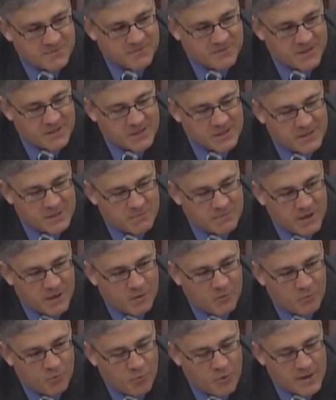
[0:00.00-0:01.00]
of thinking
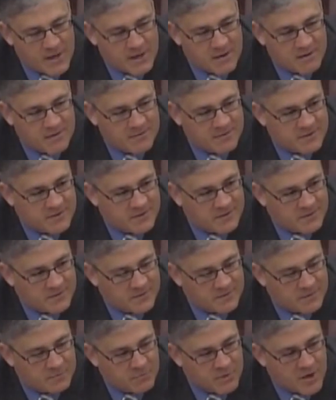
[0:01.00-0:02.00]
about where
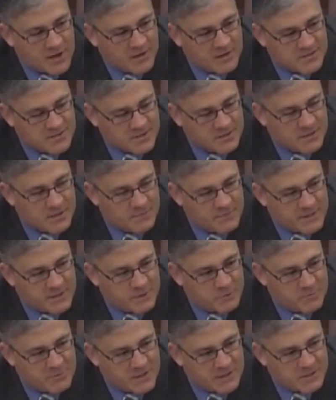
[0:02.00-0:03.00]
the products that are coming
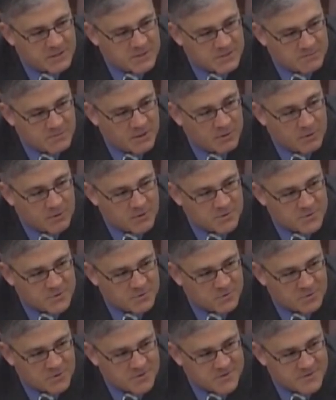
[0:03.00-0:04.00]
into American Samoa are
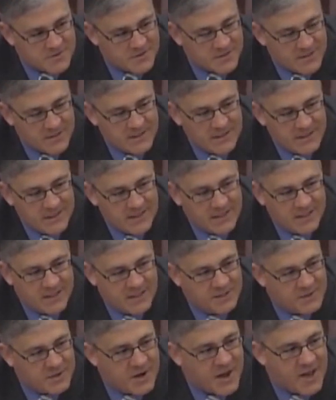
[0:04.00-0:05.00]
sourced,
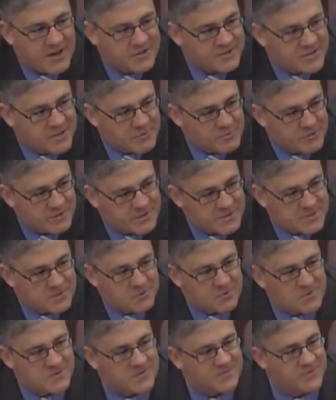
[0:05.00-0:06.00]
and they're not generally
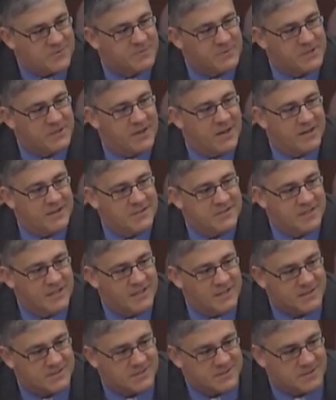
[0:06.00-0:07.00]
sourced from the United
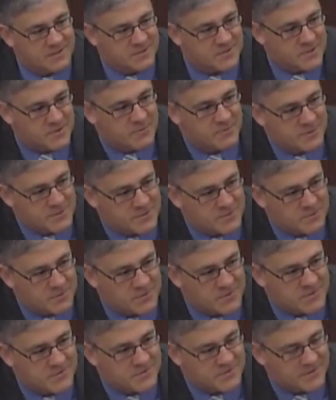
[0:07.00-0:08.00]
States. They're generally
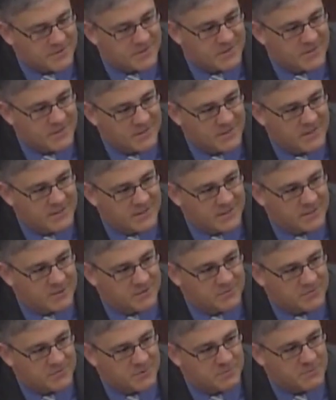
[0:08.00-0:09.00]
sourced, you
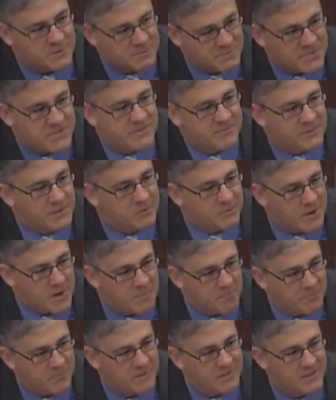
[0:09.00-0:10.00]
know, from the Pacific
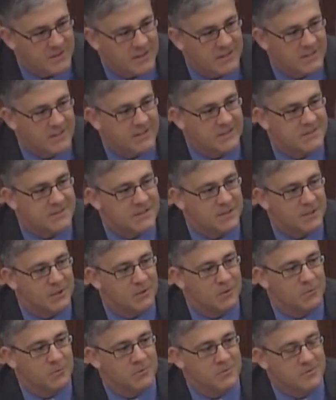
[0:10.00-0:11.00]
Rim.
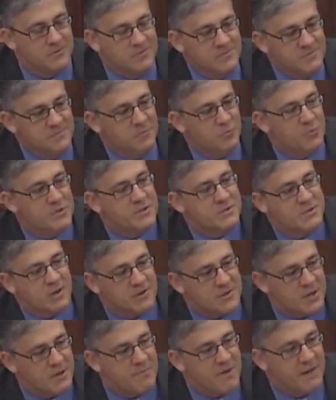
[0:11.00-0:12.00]
So when you
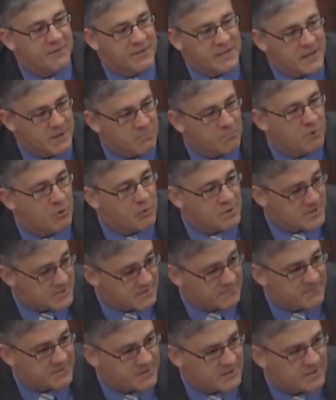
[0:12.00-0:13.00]
start talking about the imports
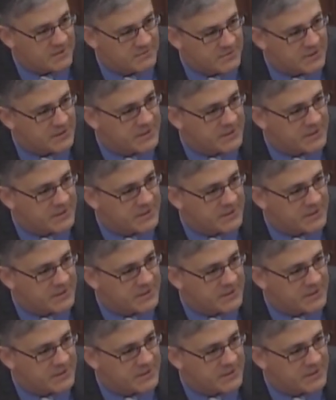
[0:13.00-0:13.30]
of the